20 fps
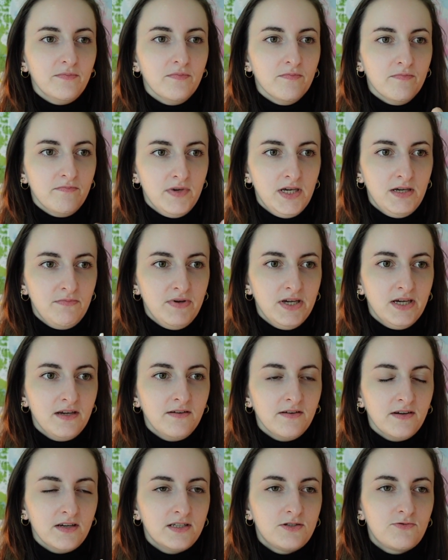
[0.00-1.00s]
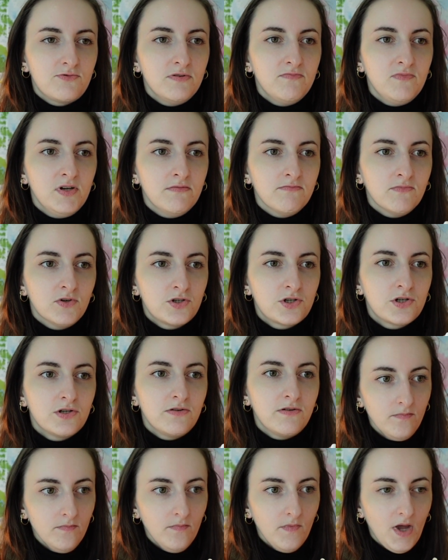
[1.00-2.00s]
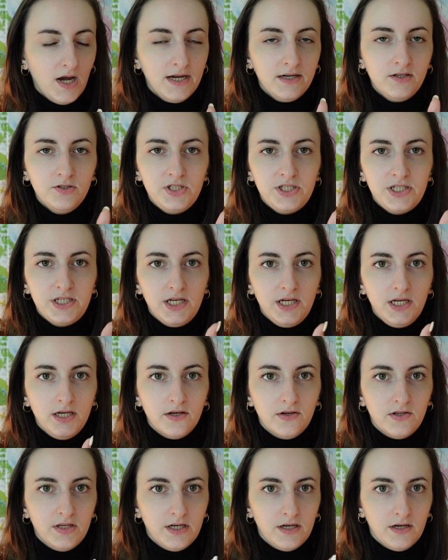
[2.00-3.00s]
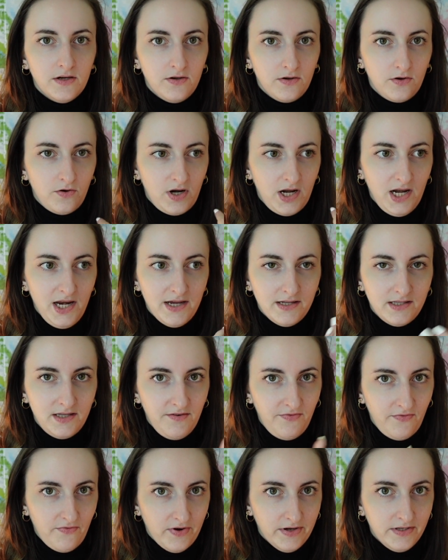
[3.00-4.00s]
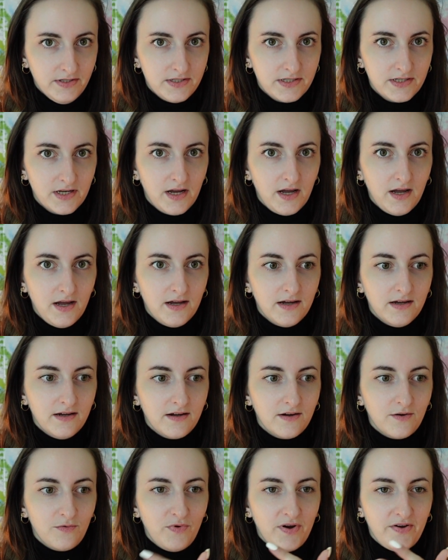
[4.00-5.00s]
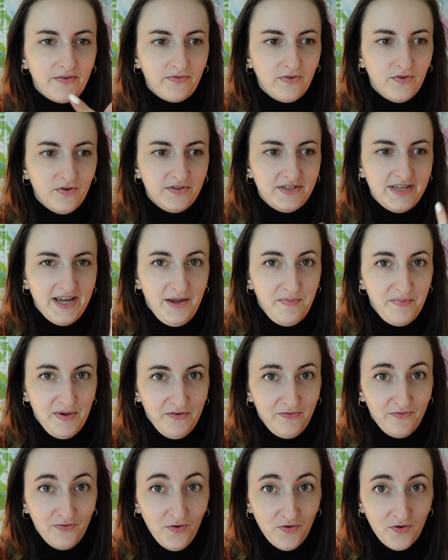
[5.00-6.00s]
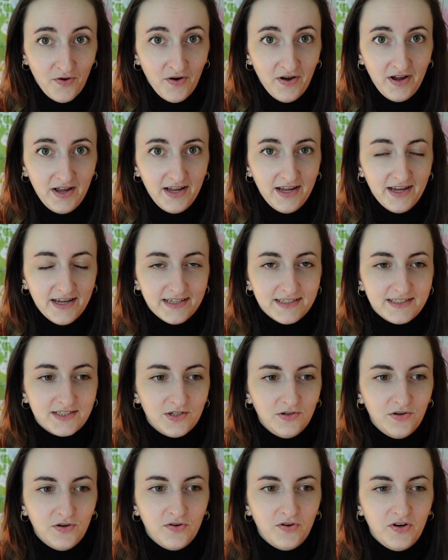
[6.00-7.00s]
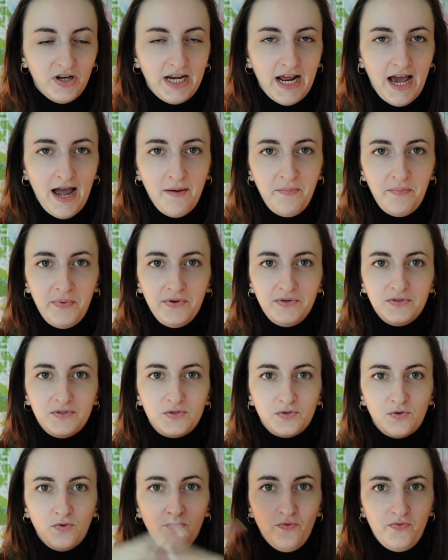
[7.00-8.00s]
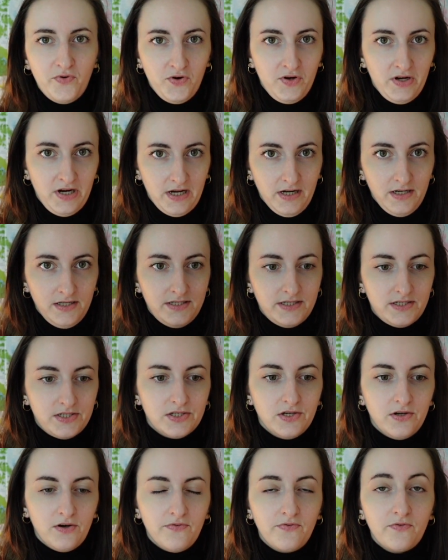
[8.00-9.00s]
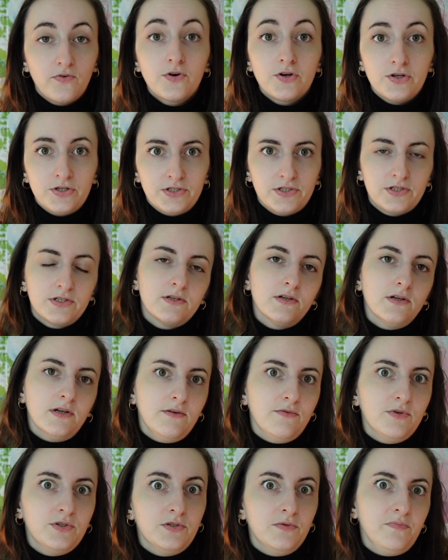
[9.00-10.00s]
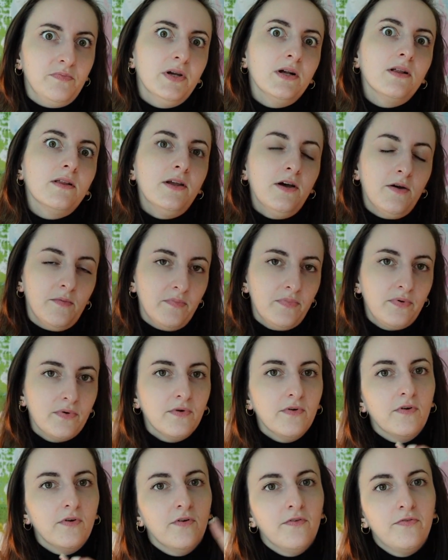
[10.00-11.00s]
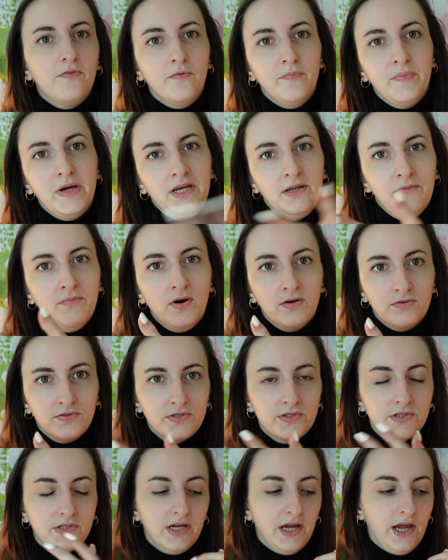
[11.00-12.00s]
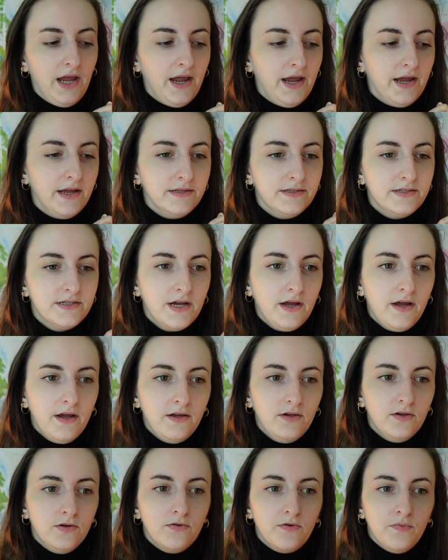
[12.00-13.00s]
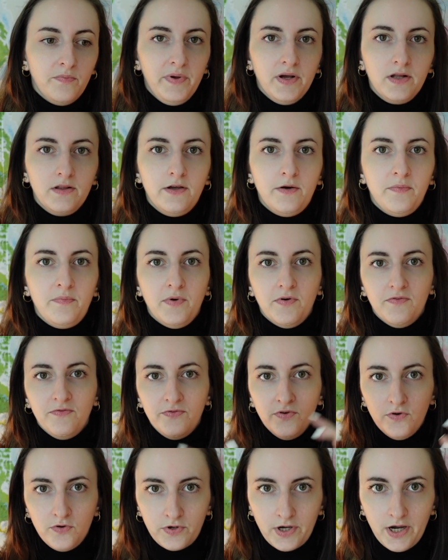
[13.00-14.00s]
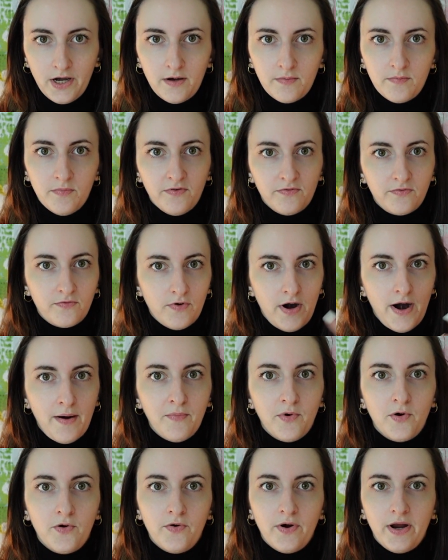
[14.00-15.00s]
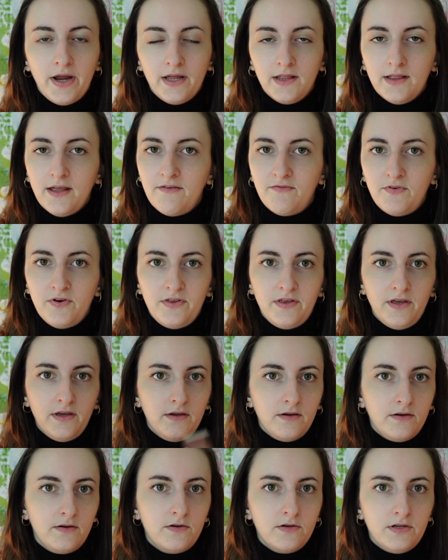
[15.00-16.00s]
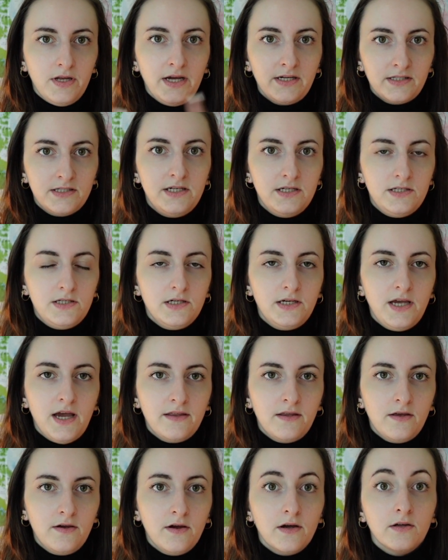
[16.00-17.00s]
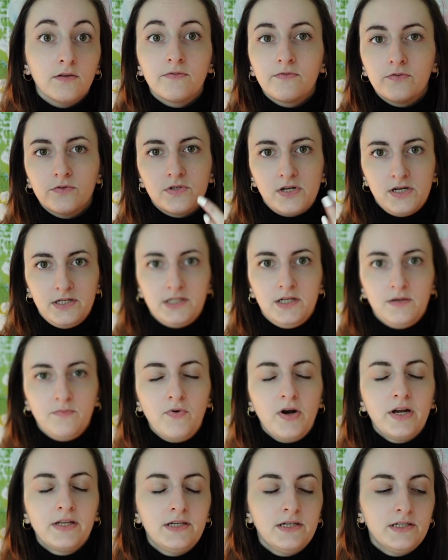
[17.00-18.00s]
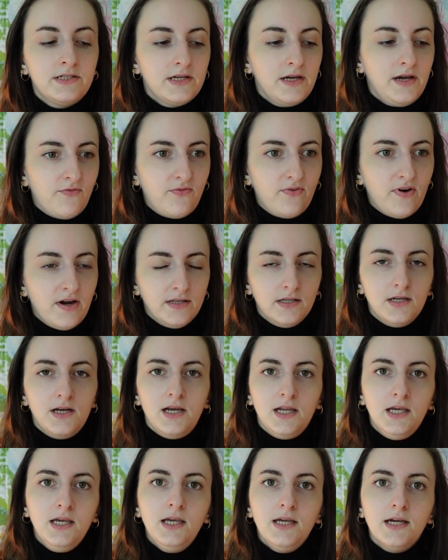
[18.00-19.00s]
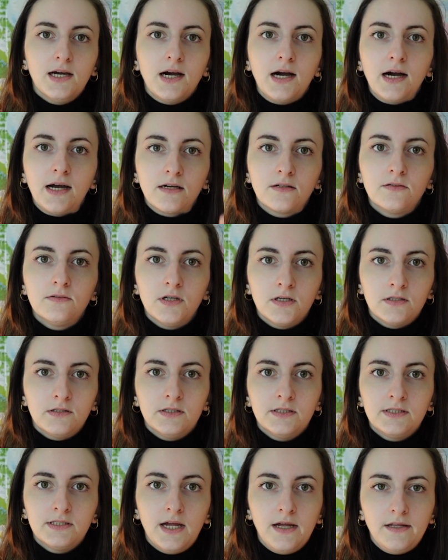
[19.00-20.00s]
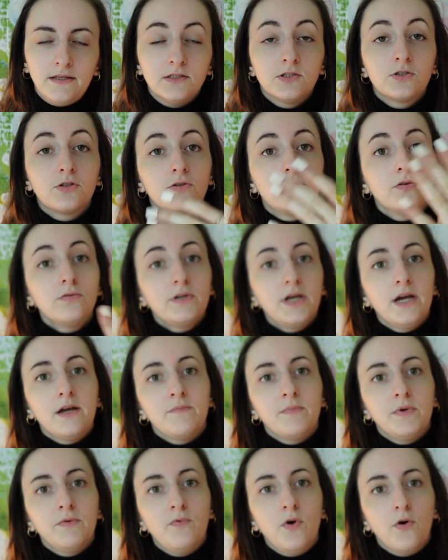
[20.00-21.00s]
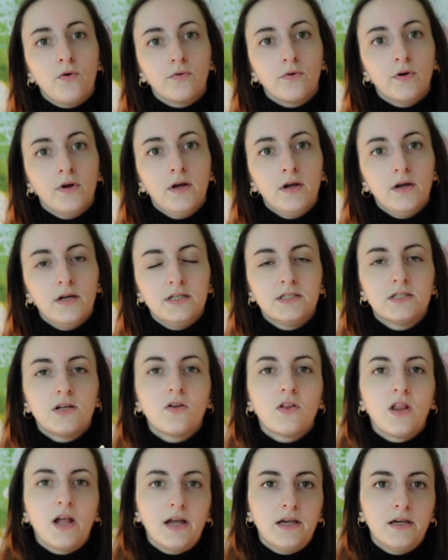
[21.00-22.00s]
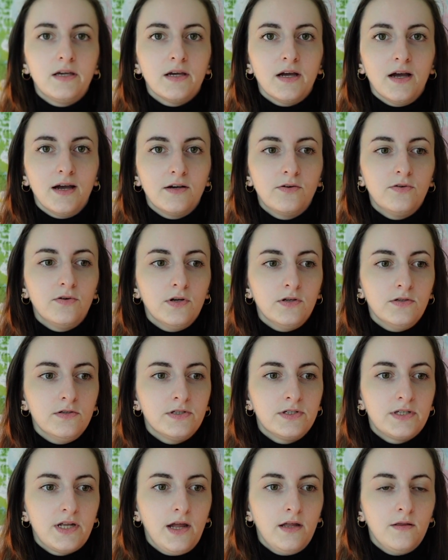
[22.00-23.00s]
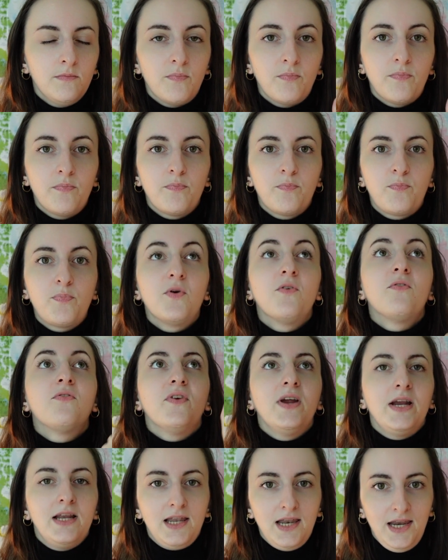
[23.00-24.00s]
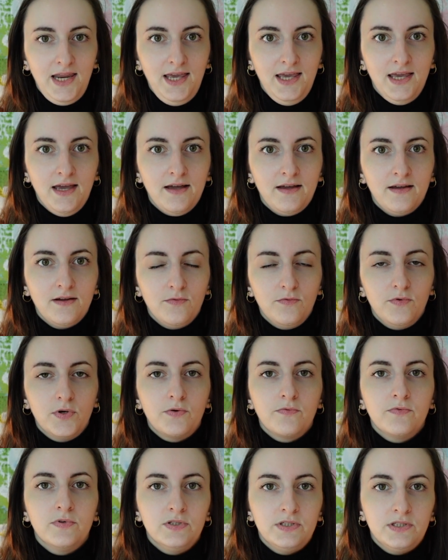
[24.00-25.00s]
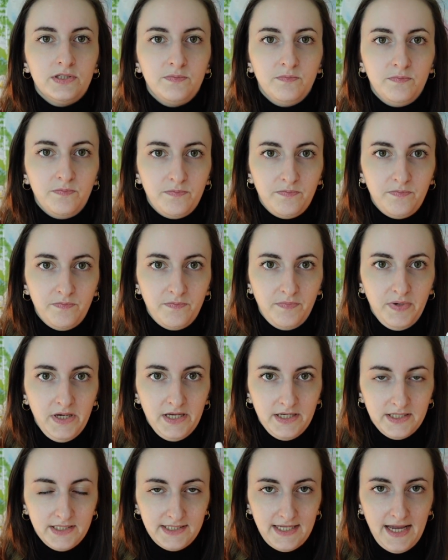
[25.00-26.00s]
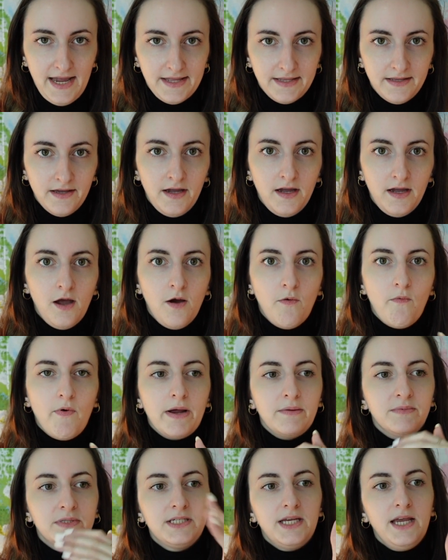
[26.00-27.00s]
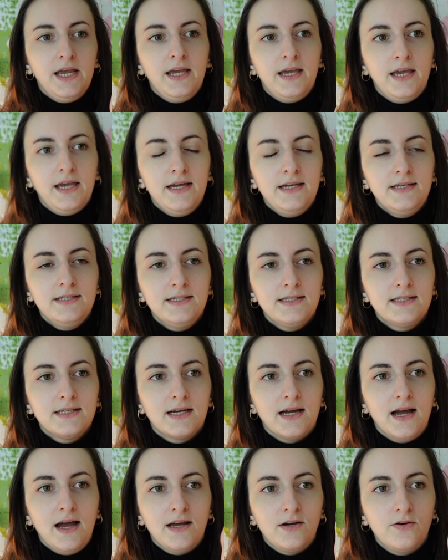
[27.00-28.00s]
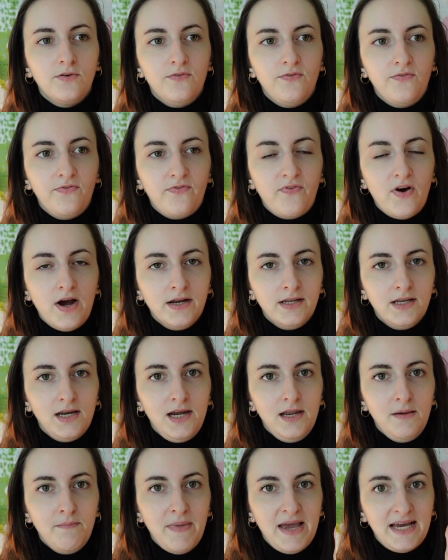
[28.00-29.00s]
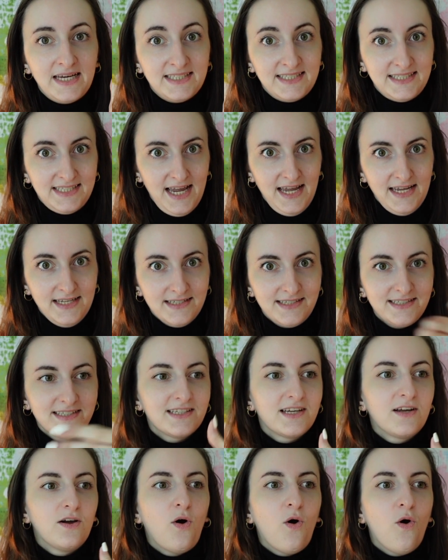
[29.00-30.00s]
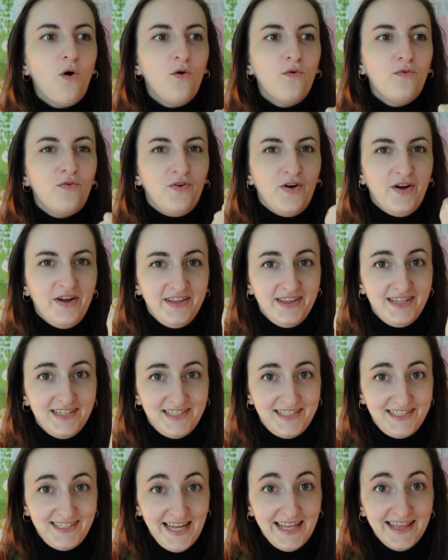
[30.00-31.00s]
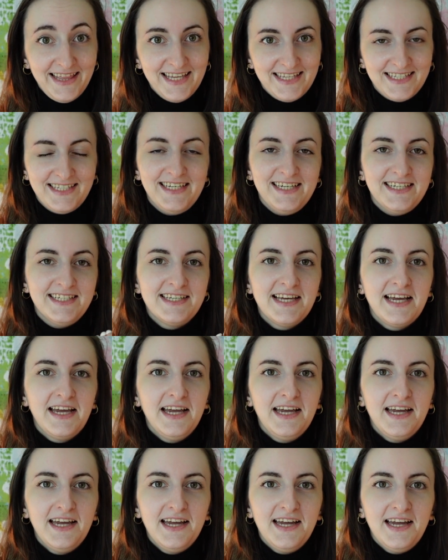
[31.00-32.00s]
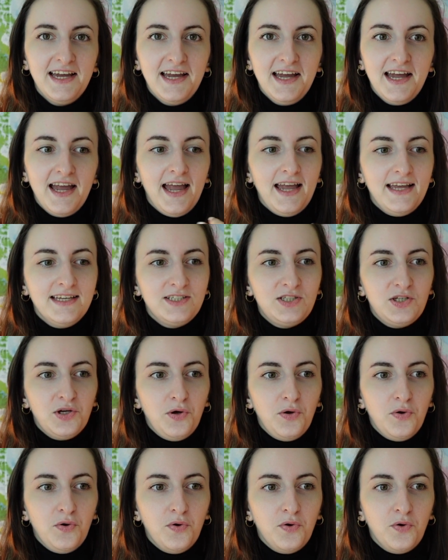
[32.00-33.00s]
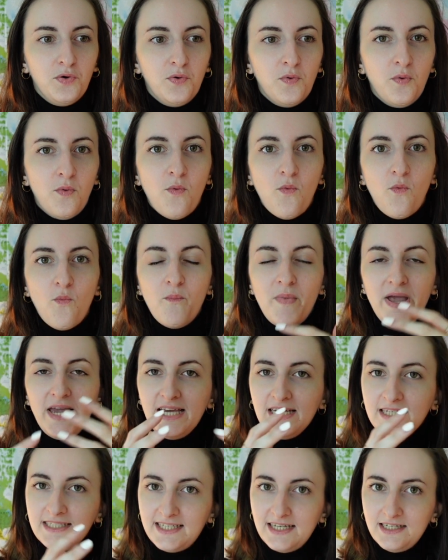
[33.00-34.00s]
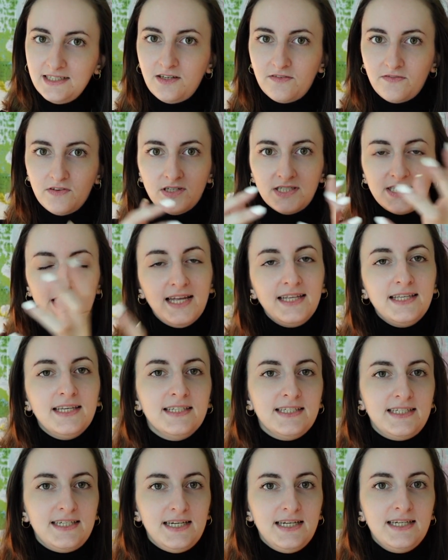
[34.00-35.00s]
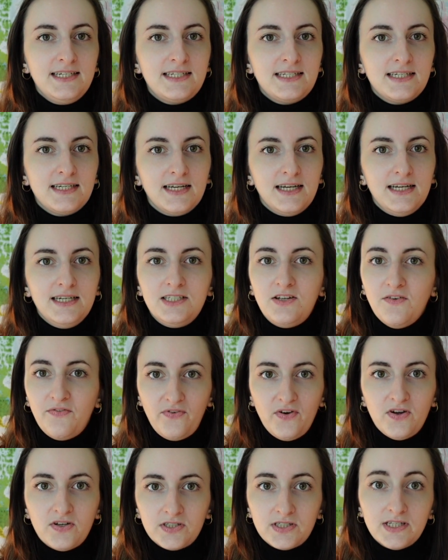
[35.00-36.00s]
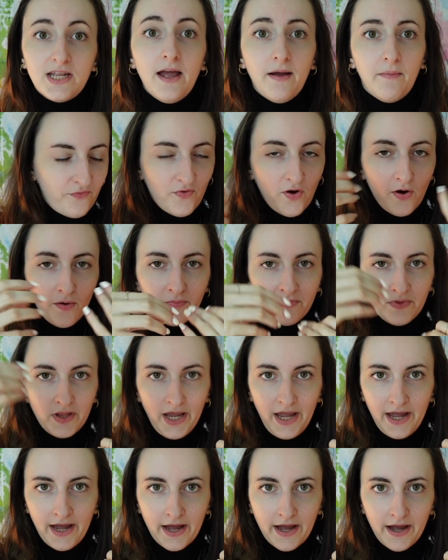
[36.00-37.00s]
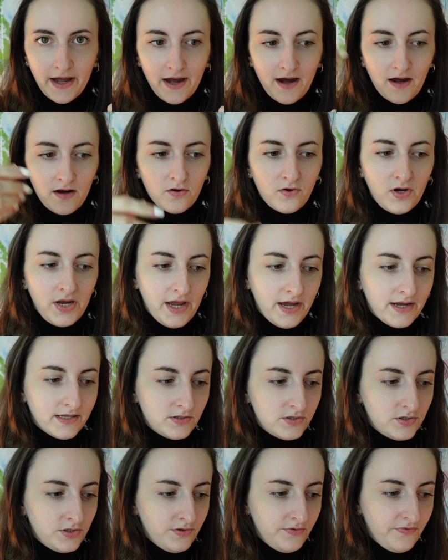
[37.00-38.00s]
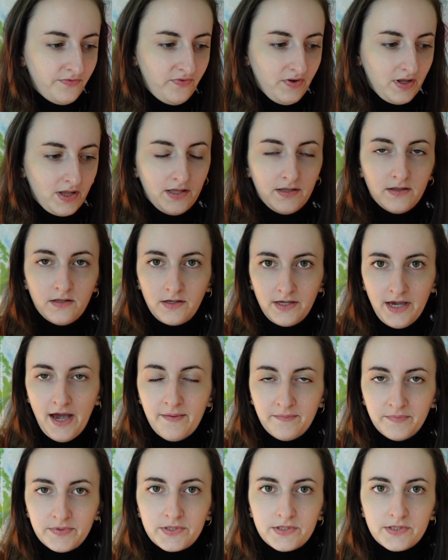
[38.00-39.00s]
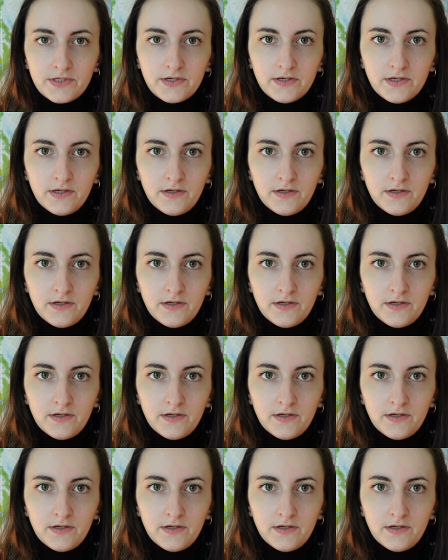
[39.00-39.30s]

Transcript: me being extremely emotional. I could see a clear difference with the day before. So it happened overnight. Of course, it was a build-up for many months, and you know, a build-up of vocab, of grammar, and everything connected together, and of course listening practice. Finally, I could understand. So don't get me wrong, it's not like I could understand perfectly what was being said. What I'm saying is, I could finally make sense of the sentences. And so, making sense of the sentences is the first step. From there, I only had to fill in the gaps.